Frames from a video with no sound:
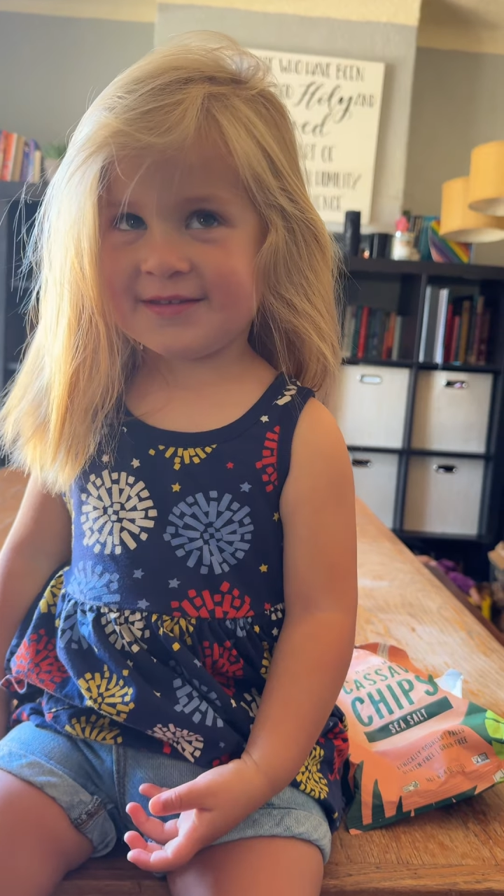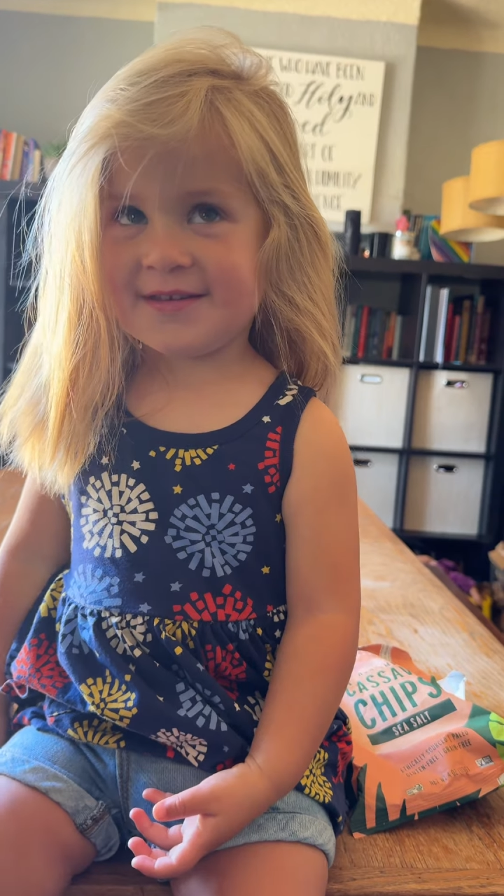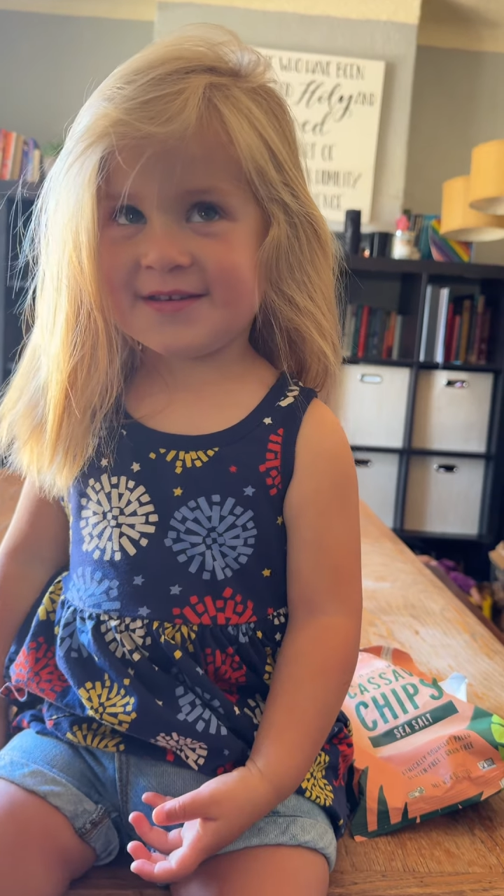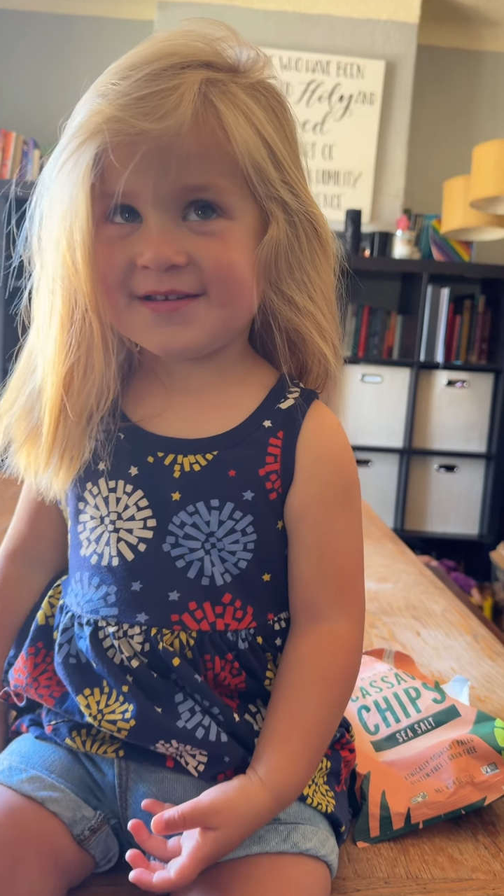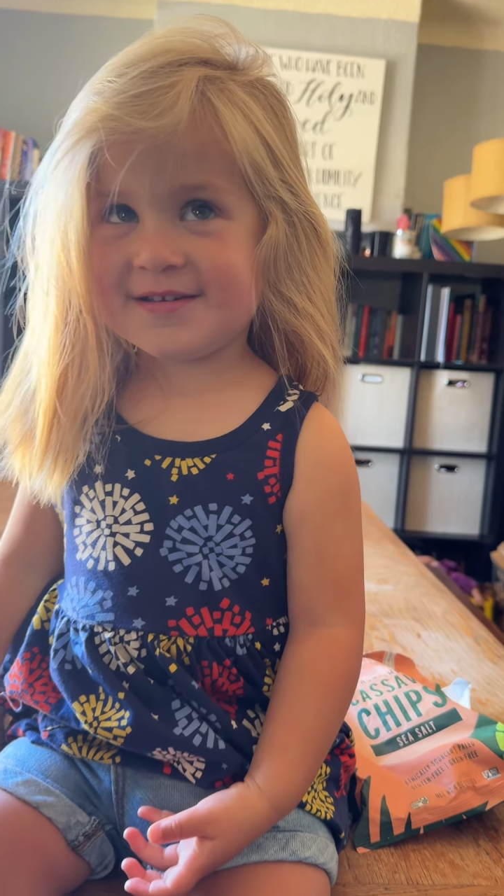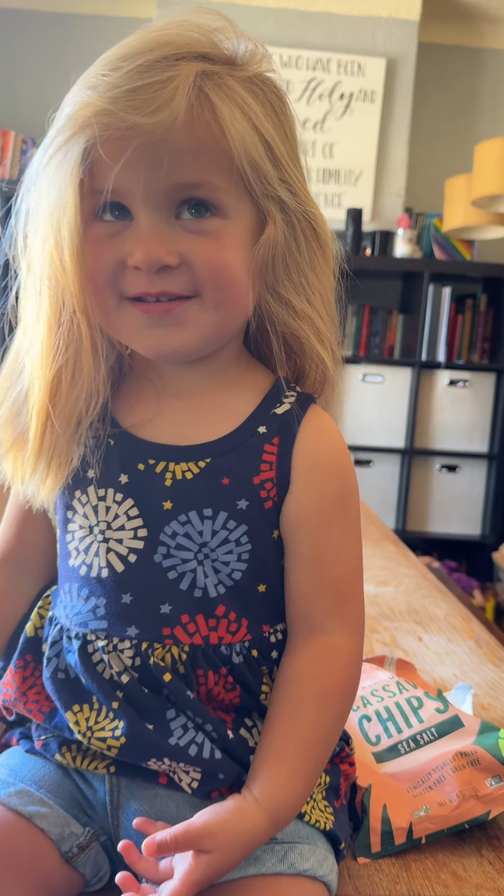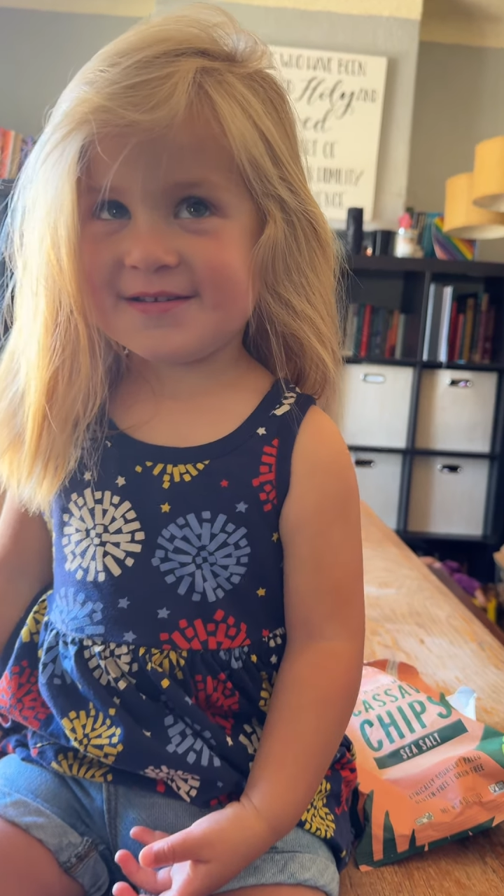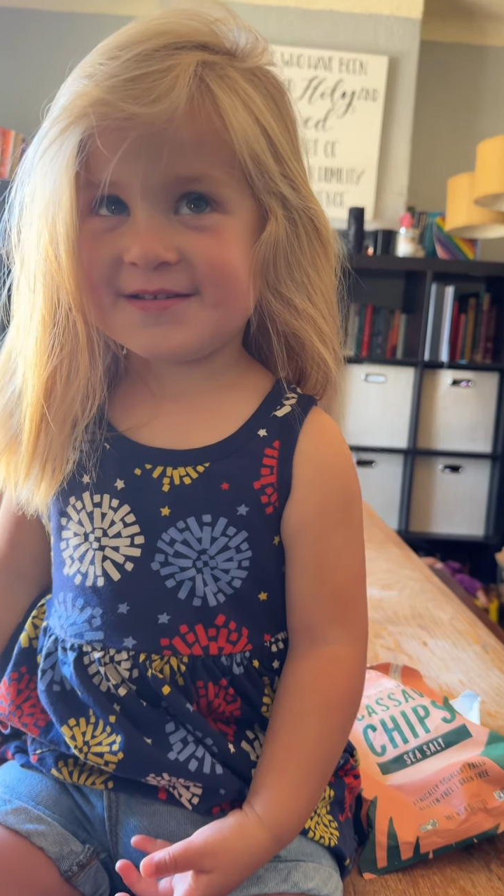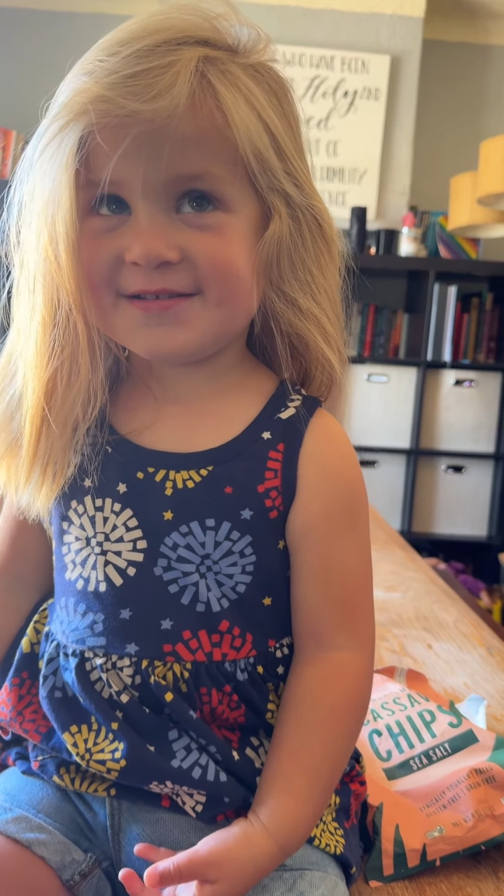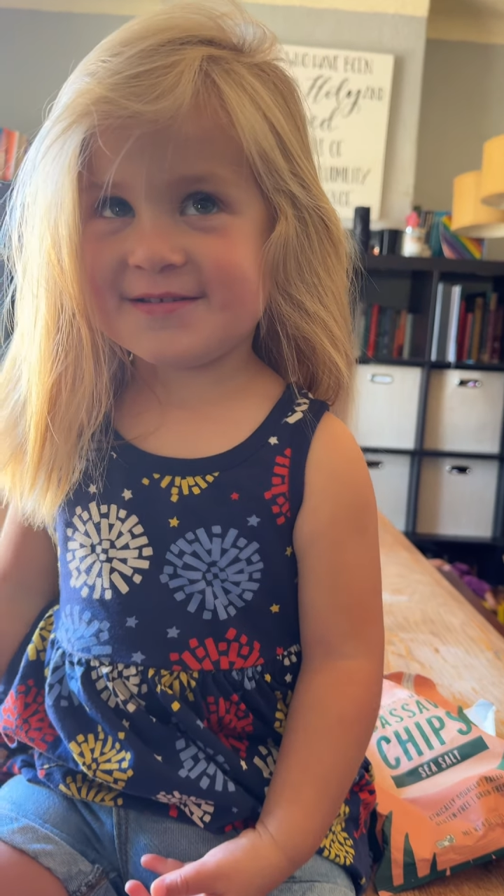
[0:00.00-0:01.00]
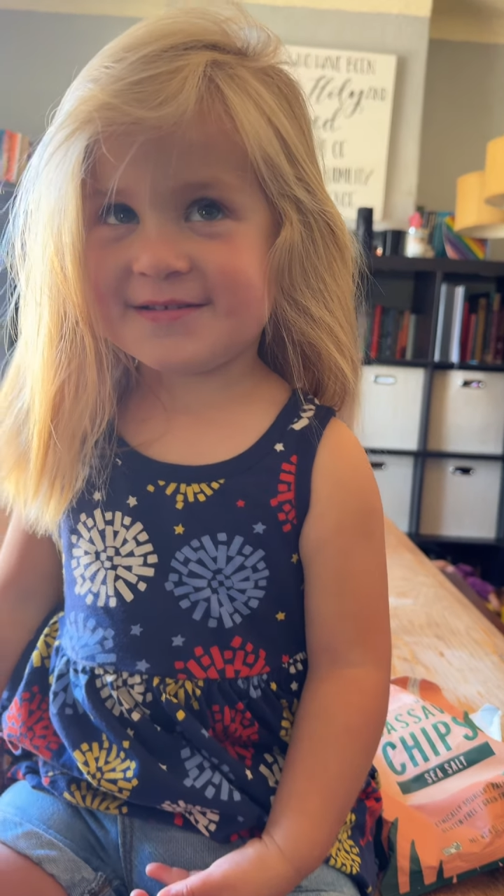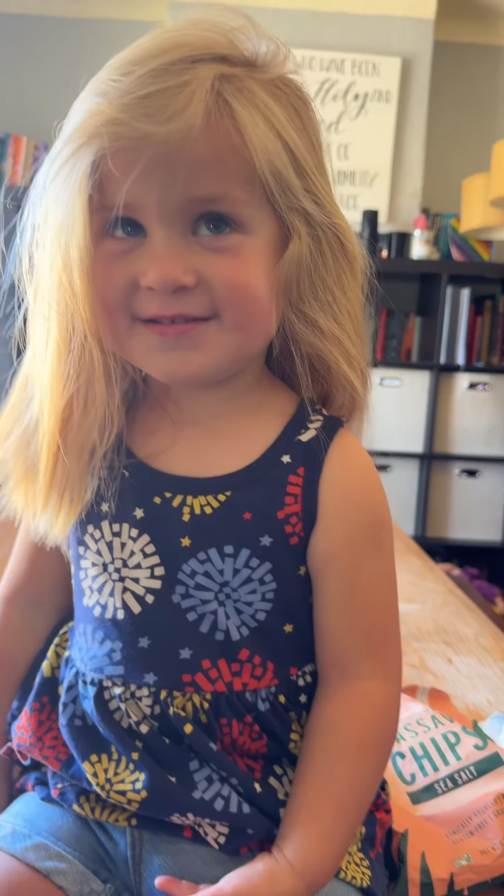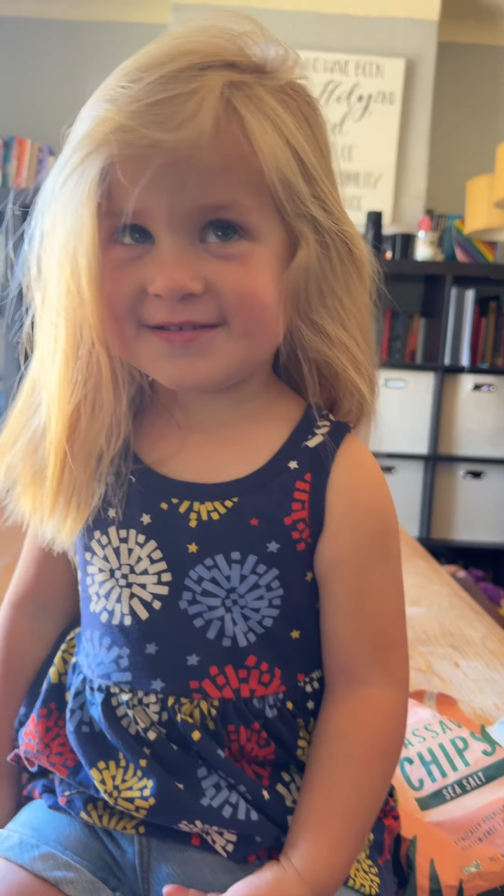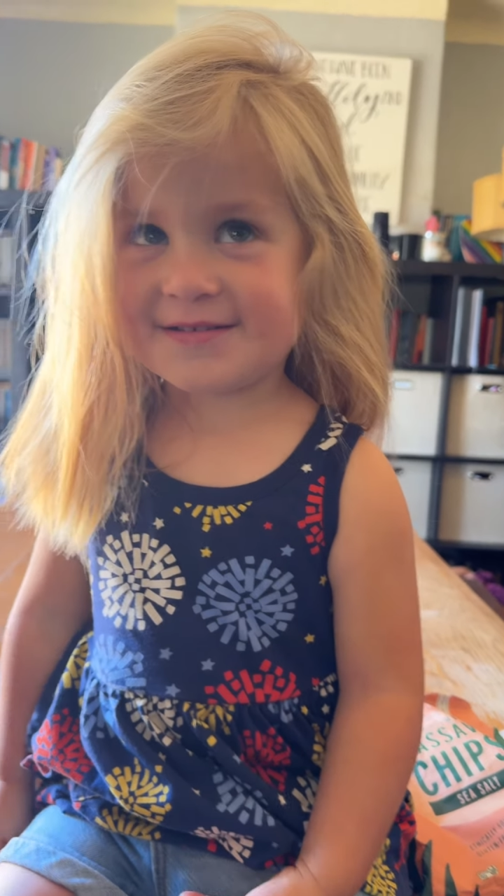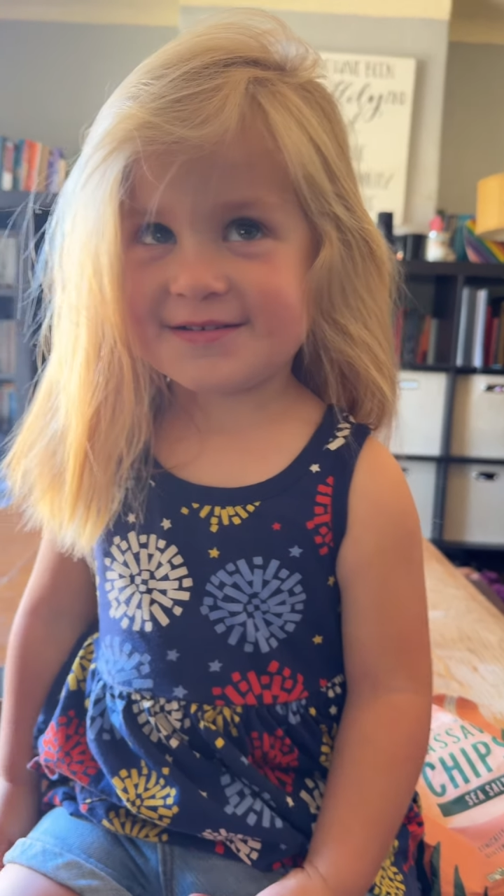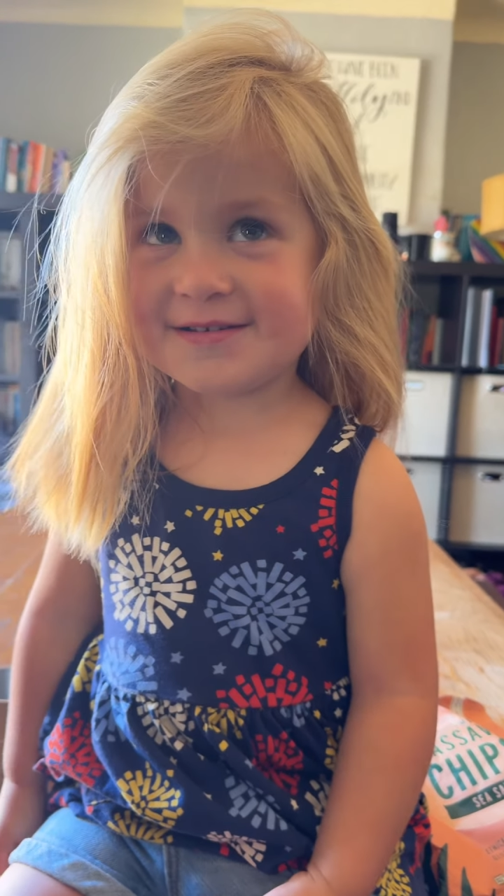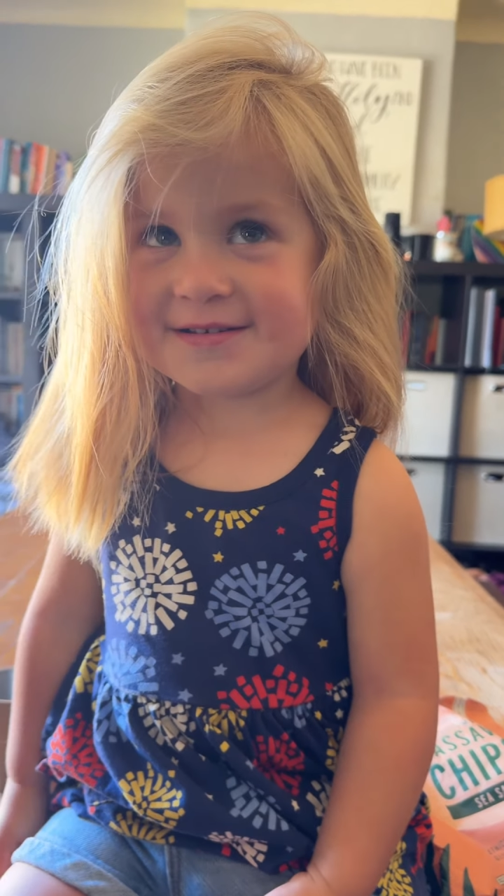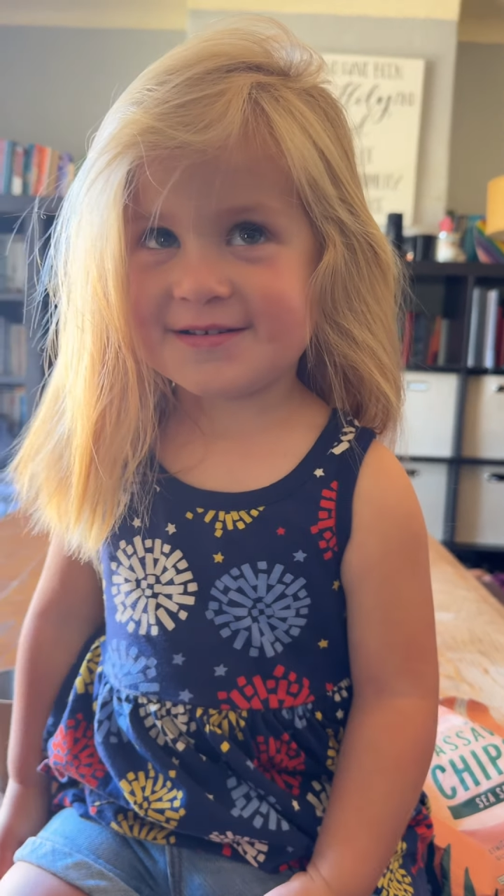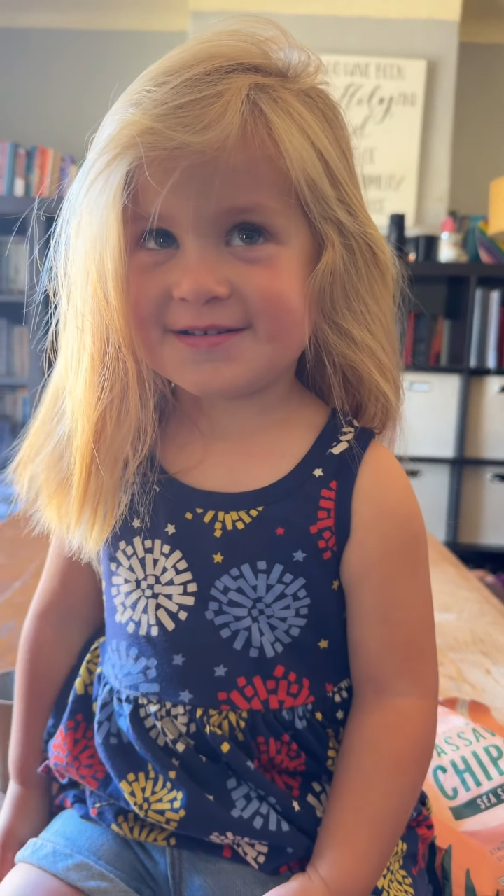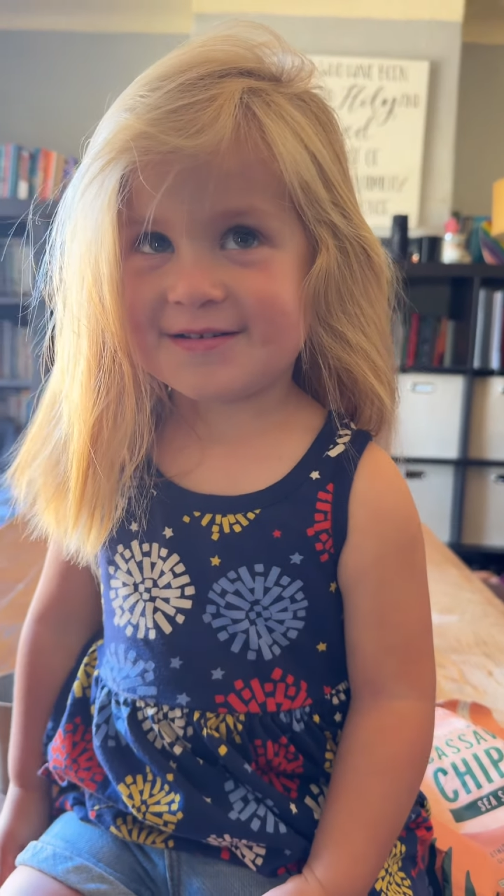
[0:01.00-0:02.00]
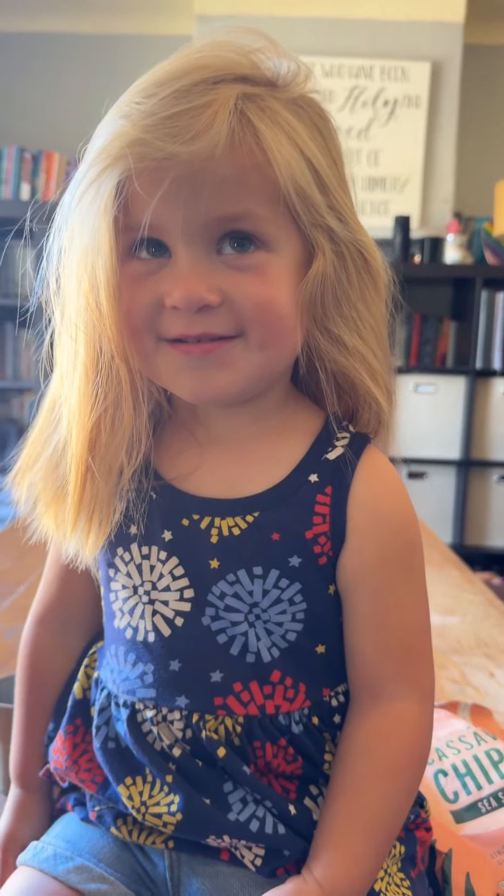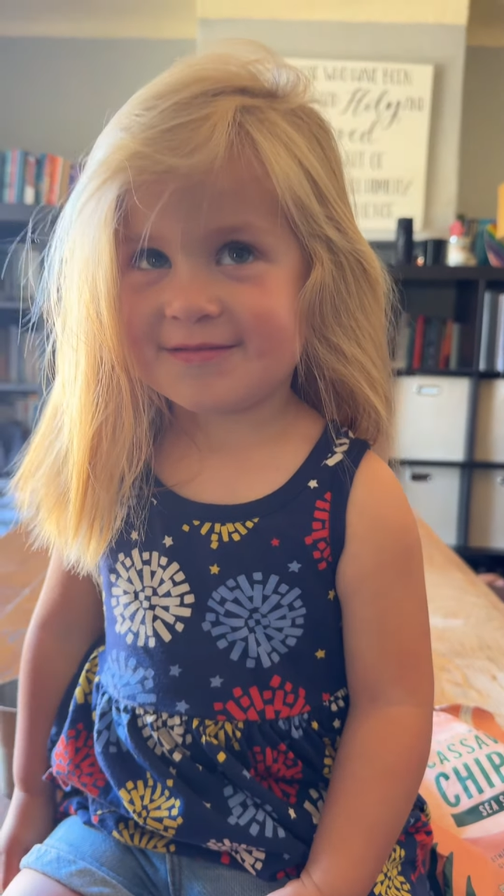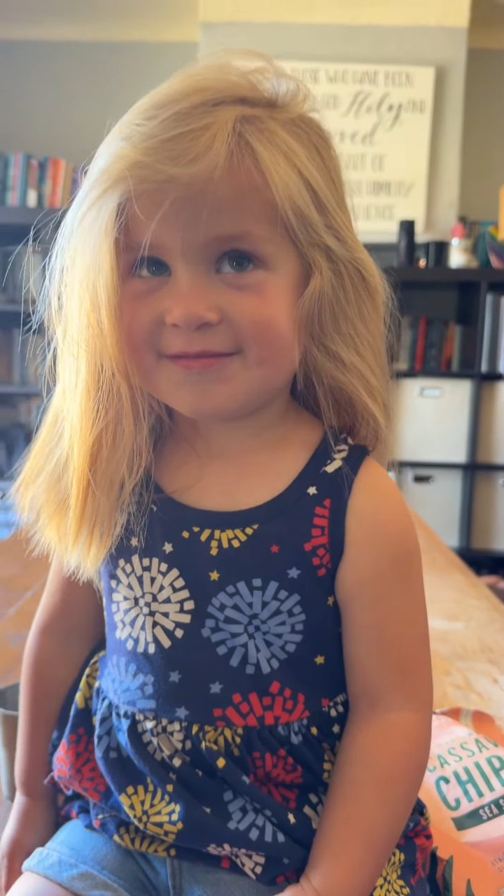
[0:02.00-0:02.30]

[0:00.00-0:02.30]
Taste. Cold?